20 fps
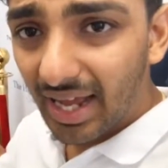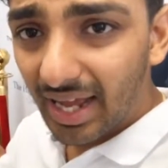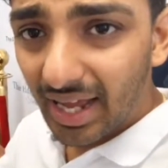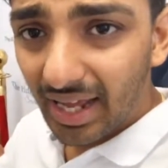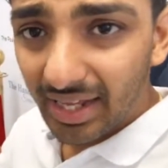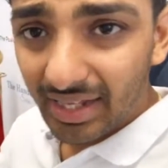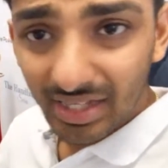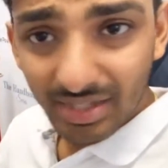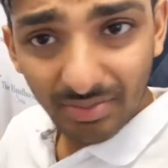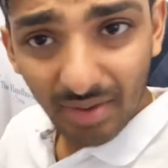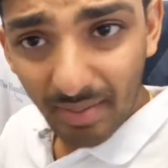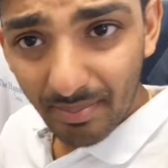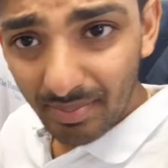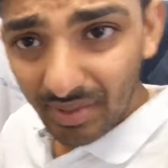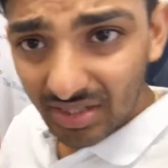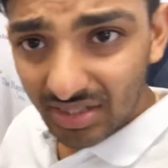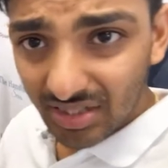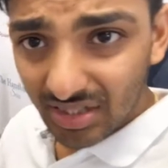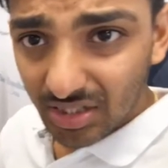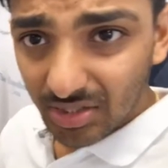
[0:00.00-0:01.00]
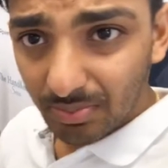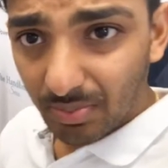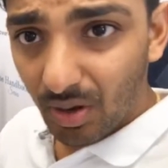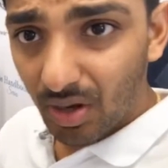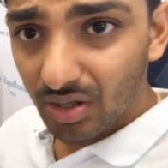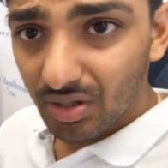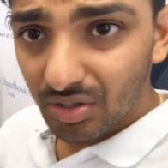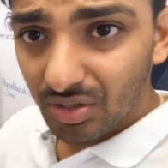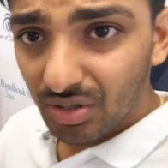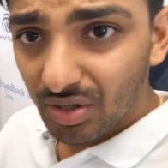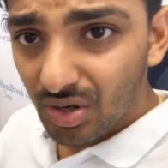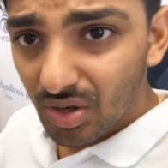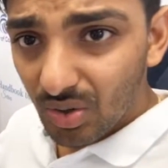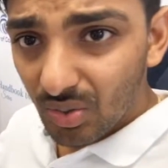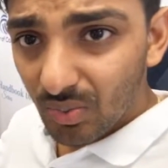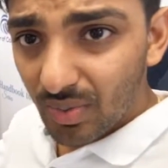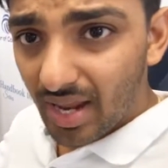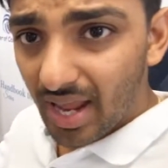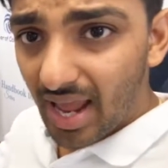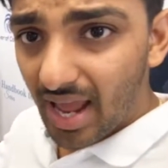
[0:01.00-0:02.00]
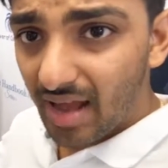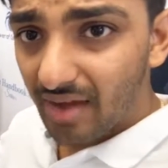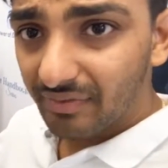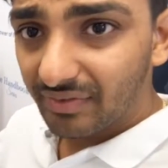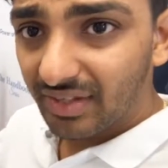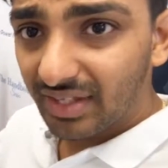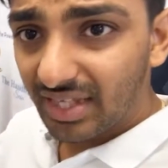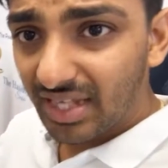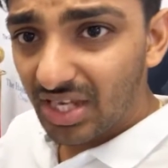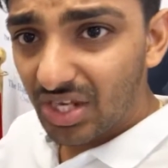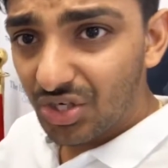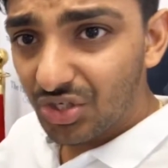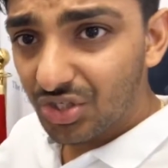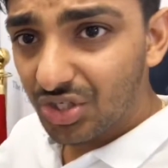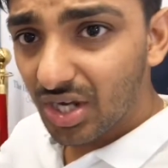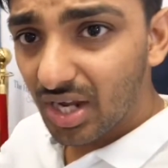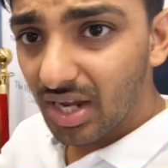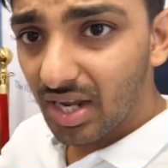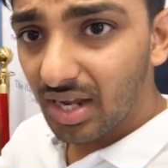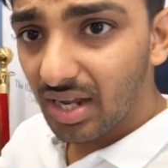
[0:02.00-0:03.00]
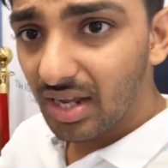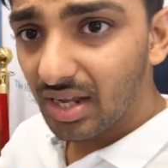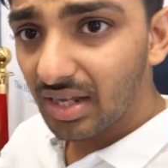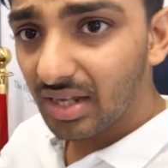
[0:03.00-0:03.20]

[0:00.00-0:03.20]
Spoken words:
He's my business partner. We have Keisha